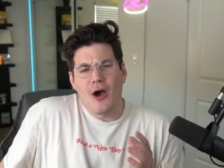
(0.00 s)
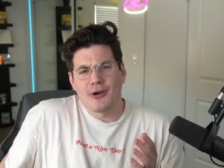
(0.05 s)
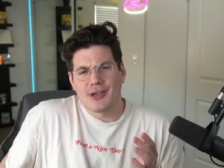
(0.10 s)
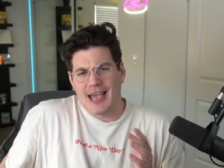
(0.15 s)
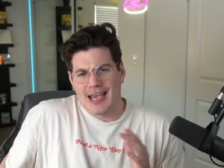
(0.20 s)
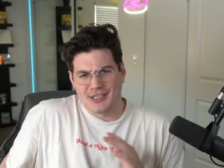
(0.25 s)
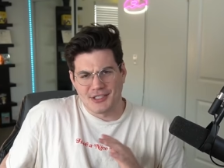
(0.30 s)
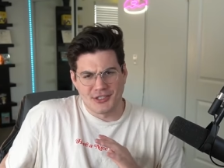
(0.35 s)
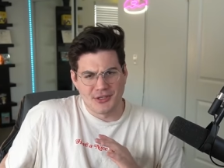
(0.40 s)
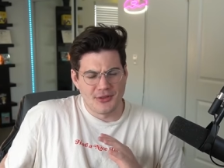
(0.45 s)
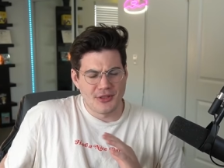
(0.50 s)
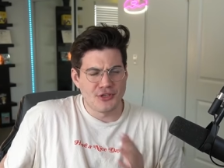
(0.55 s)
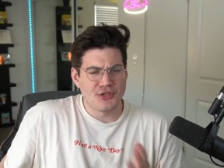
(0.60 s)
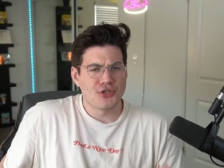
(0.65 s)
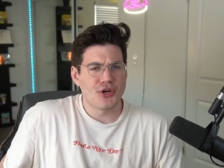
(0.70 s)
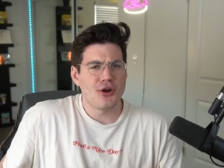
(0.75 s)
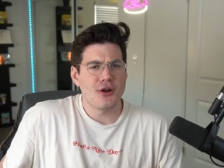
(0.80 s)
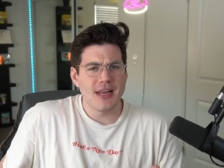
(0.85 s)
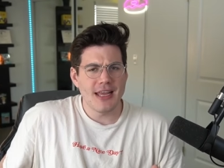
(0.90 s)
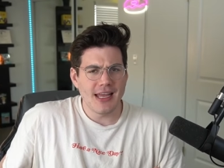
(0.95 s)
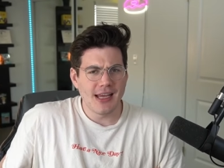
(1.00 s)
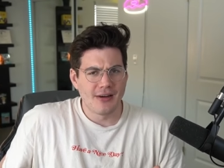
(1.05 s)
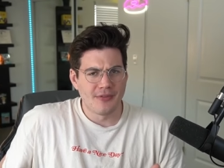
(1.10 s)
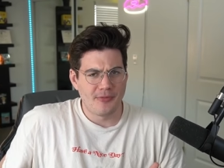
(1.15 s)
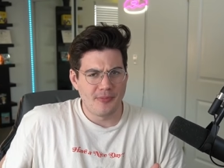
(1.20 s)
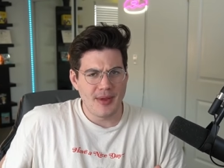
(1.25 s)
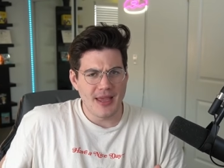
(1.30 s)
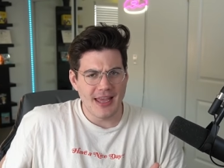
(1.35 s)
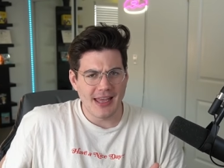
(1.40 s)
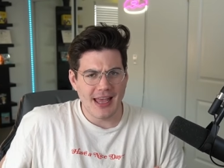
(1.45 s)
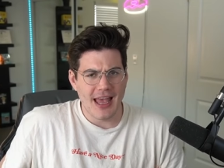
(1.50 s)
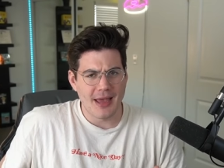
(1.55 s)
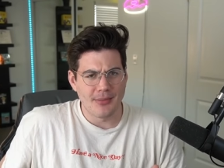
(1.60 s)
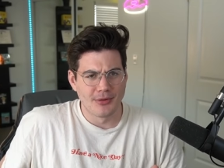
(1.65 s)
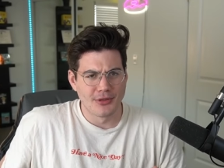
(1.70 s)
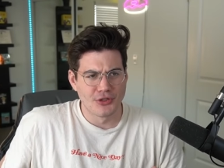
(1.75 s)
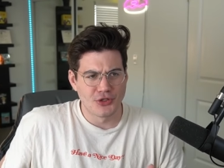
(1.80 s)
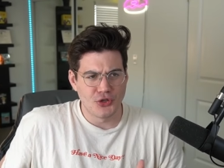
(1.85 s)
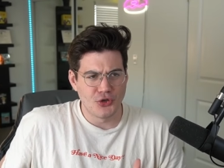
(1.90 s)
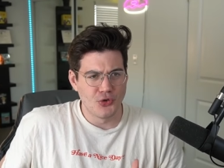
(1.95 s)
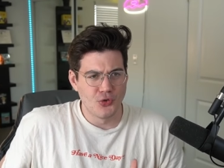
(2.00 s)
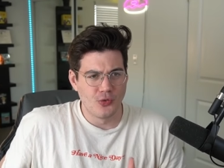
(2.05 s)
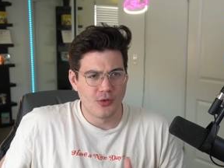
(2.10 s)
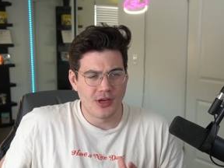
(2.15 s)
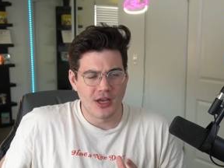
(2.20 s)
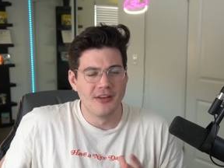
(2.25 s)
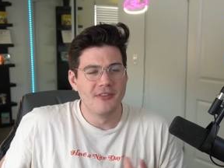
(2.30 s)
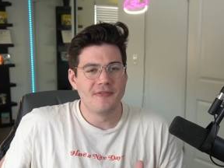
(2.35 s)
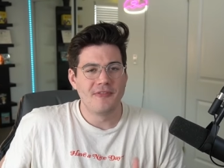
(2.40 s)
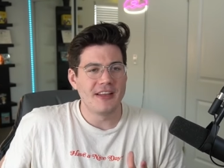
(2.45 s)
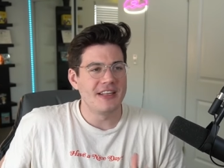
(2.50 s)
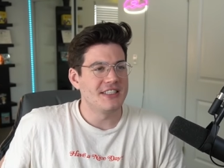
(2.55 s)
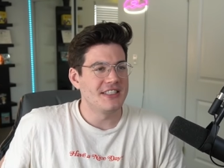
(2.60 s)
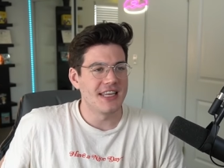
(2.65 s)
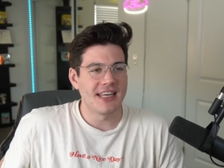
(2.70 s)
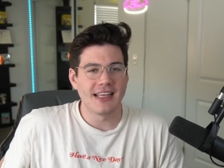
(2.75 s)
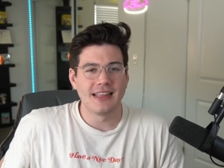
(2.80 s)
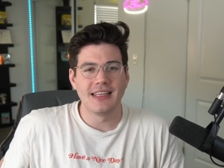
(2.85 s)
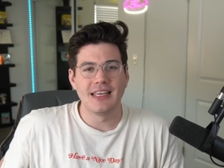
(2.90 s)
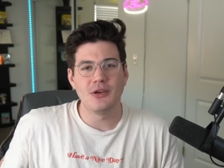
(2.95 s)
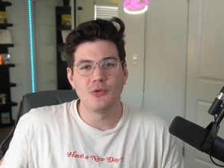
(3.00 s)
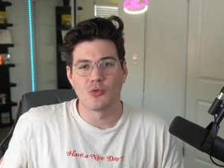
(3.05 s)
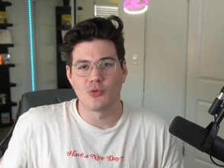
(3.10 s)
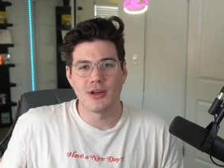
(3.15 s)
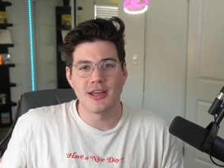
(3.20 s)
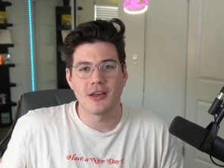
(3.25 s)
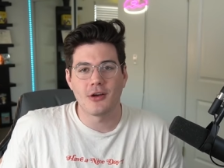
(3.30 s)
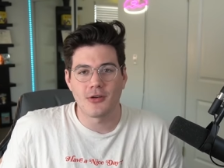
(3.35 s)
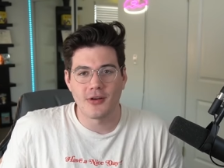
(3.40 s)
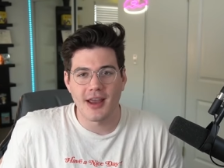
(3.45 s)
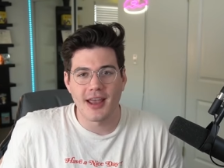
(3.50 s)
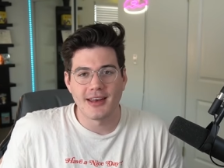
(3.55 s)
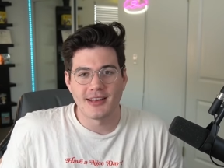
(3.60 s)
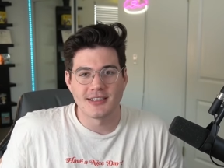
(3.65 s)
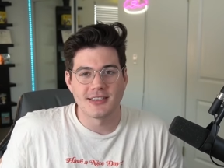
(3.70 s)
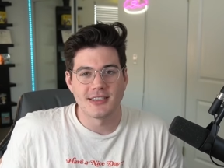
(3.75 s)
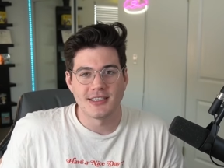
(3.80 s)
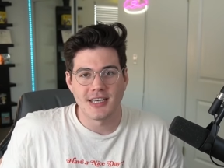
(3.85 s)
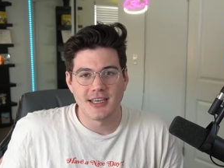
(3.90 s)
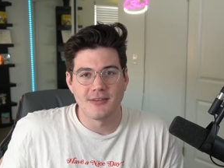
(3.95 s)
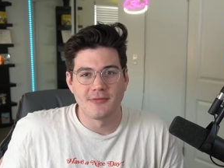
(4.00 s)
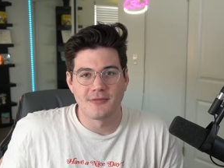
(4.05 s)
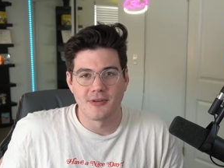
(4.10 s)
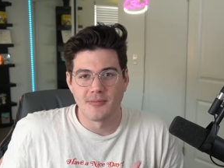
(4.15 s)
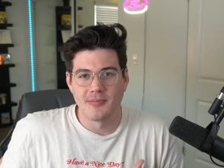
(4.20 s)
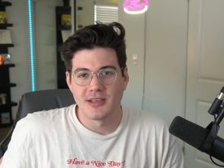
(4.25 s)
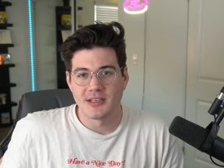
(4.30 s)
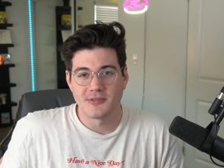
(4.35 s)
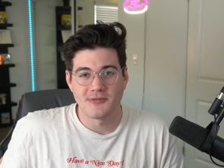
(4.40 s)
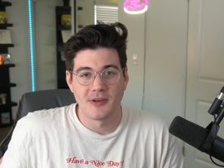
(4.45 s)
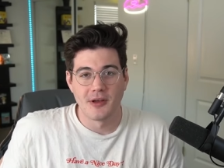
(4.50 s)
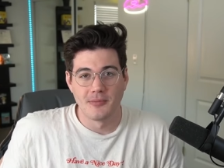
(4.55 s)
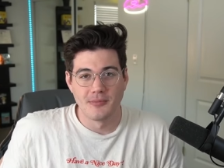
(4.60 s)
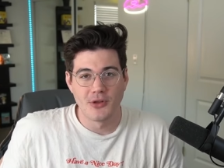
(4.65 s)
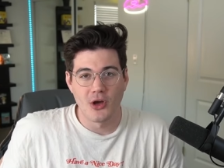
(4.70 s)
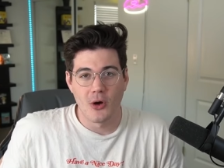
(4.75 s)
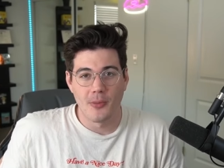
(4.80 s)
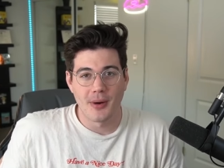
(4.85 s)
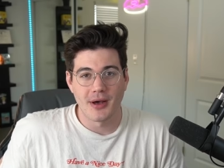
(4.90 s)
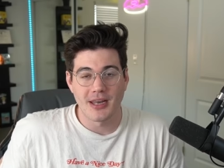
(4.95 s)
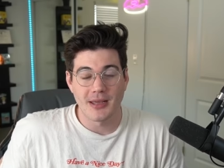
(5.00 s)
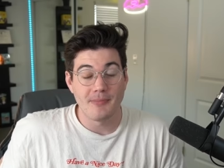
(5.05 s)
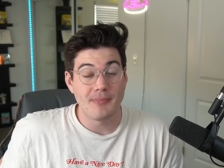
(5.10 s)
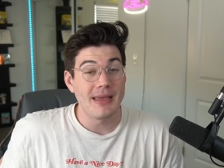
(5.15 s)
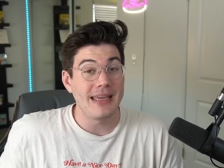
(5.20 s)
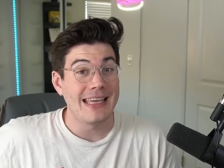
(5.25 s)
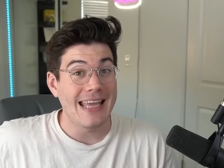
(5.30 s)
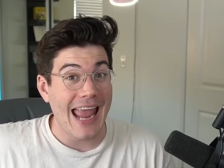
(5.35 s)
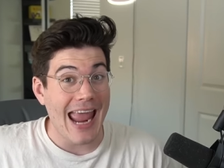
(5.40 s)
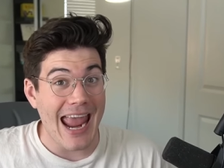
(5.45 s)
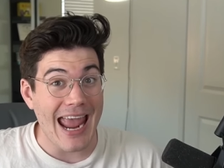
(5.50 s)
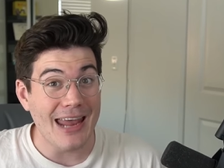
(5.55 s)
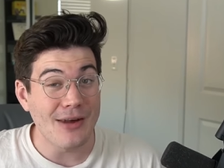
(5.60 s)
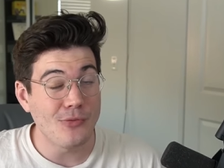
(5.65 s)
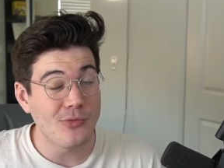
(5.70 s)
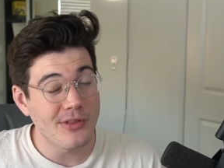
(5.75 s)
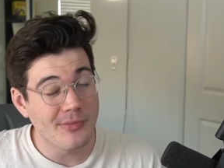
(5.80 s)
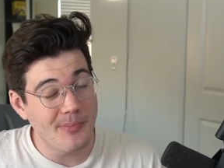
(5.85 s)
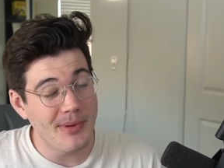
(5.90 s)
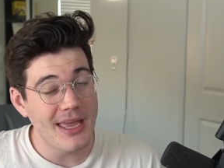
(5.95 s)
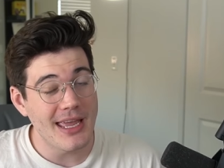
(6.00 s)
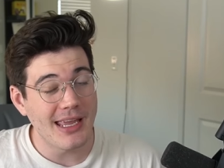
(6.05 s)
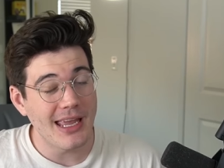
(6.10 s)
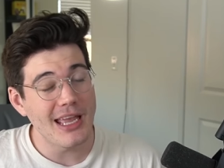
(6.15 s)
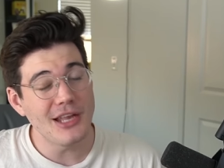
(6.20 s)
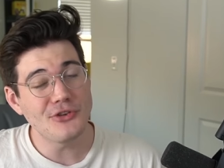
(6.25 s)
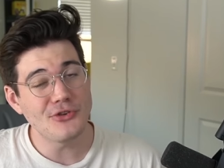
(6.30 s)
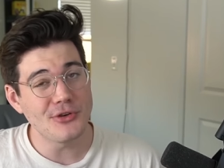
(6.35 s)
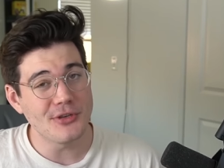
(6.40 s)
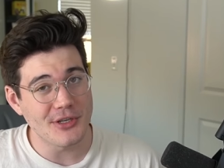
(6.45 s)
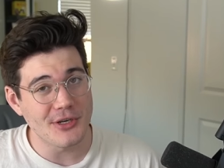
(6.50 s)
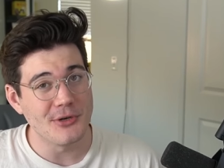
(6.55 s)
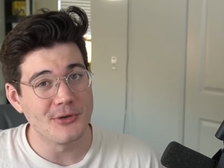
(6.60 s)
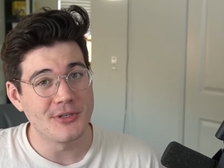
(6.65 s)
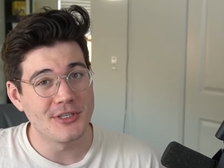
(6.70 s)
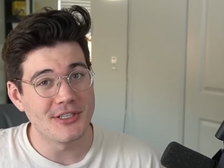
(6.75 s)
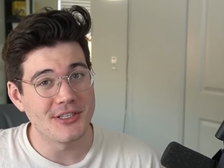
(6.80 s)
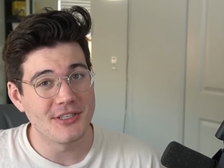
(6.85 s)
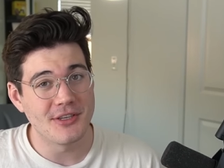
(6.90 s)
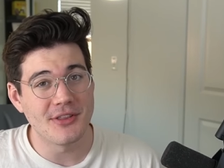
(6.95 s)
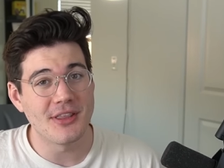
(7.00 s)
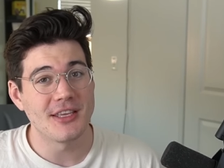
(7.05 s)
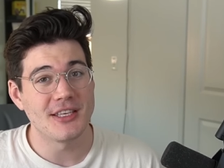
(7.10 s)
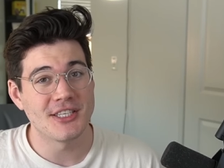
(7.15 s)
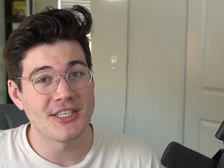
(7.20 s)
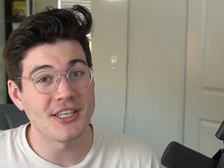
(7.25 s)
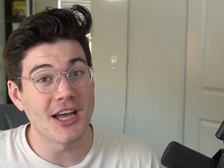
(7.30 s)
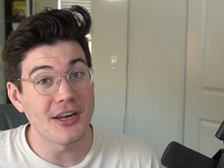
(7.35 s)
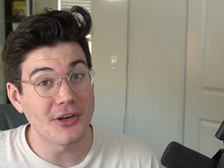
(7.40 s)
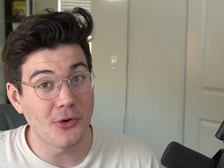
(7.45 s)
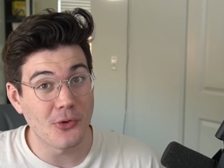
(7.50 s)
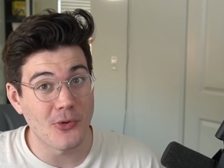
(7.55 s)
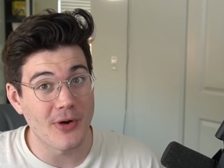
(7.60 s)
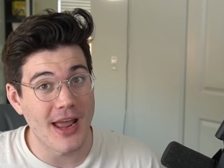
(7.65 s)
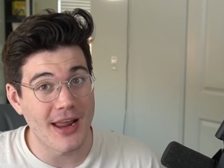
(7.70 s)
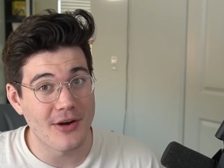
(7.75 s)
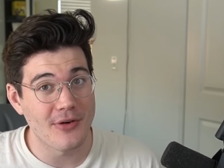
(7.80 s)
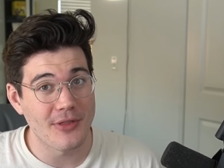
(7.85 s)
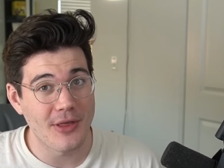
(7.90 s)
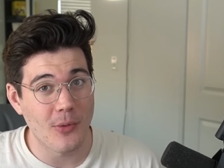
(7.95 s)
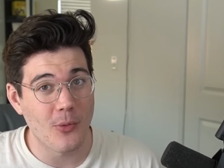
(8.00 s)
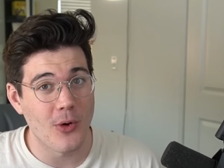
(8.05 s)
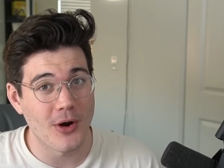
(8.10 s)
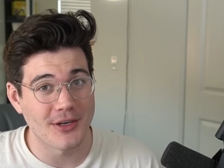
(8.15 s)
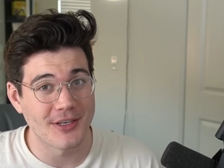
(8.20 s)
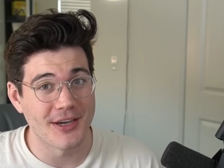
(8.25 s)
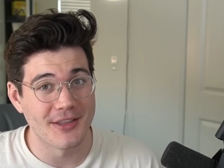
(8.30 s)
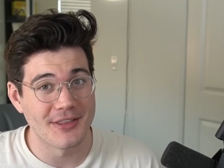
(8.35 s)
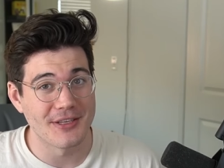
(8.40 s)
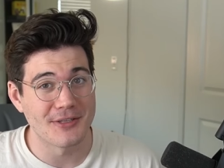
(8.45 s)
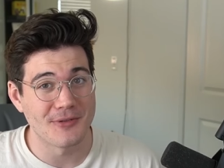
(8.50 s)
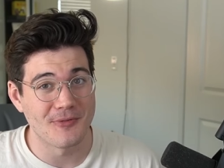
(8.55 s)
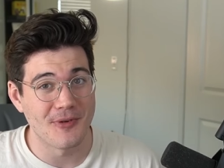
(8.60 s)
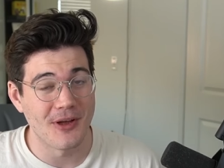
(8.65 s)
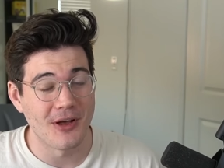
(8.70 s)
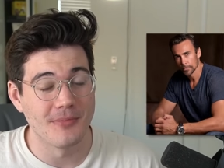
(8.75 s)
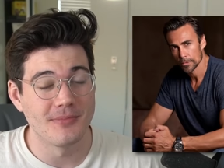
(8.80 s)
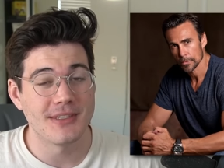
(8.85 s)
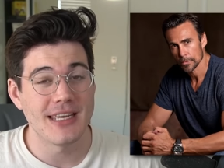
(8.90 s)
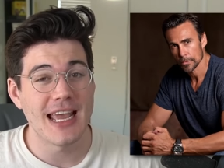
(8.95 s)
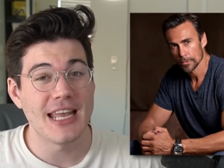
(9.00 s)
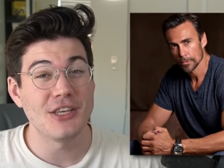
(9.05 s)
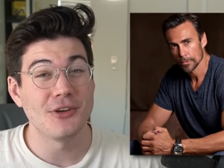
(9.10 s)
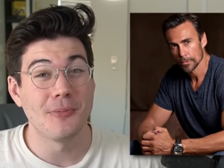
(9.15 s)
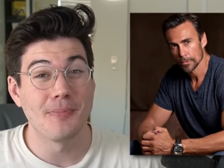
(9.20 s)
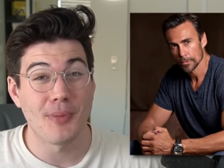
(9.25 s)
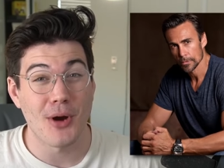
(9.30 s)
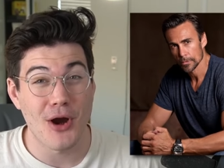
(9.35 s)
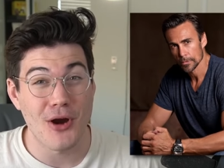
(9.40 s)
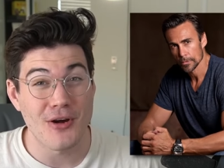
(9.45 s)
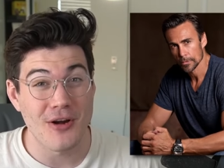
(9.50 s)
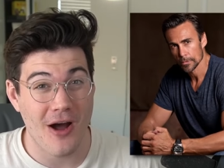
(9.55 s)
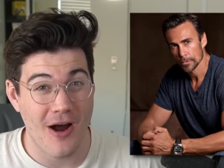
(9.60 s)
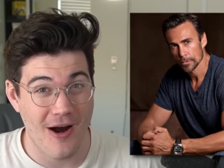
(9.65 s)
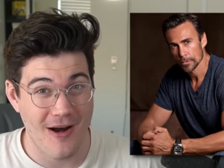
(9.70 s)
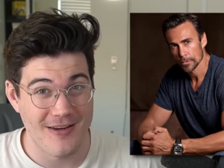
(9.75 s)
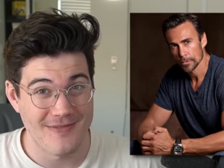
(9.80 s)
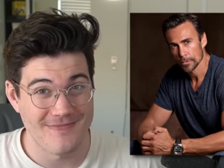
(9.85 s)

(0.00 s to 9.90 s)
Okay, so the journey of being able to convincingly recreate a scene from this film Nobody began with being introduced to the stunt coordinator that worked on this film, Daniel Bernhardt.